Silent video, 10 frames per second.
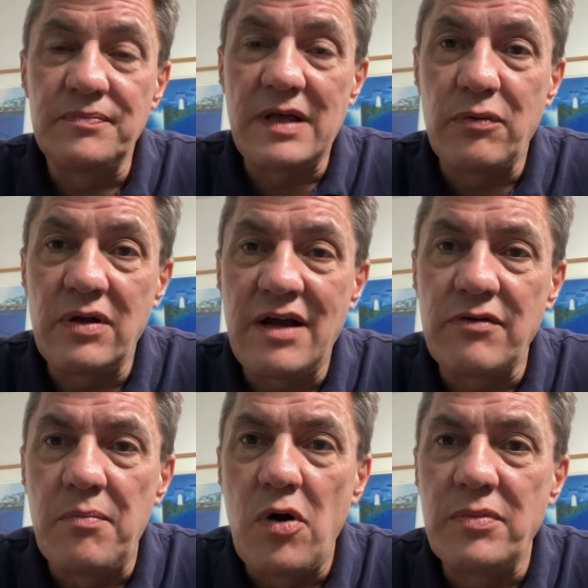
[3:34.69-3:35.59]
that we'll have a
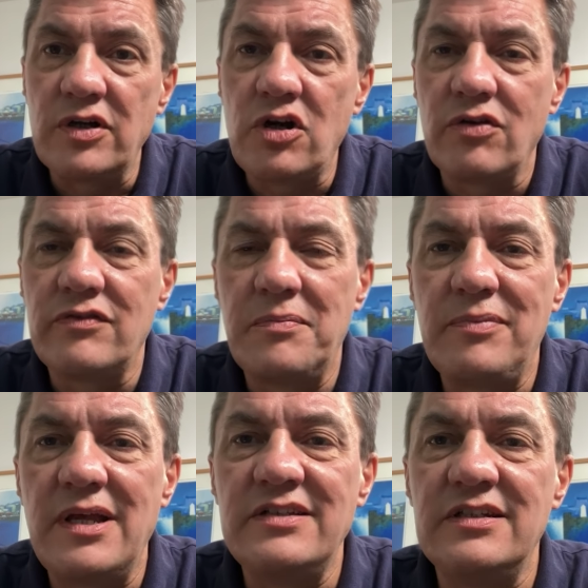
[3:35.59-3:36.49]
moment of
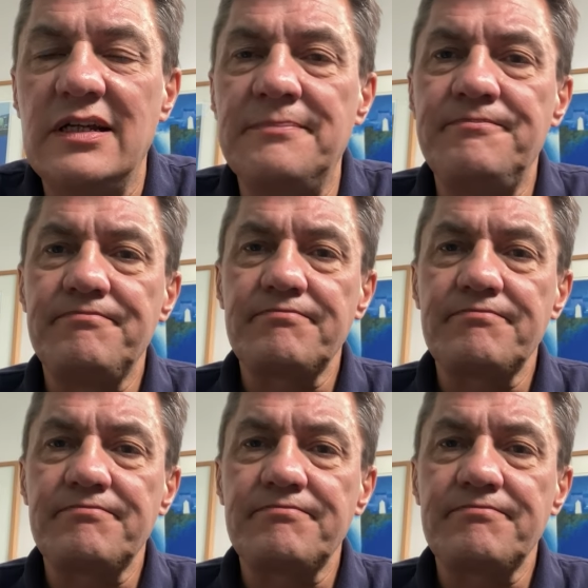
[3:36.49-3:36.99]
contemplation. And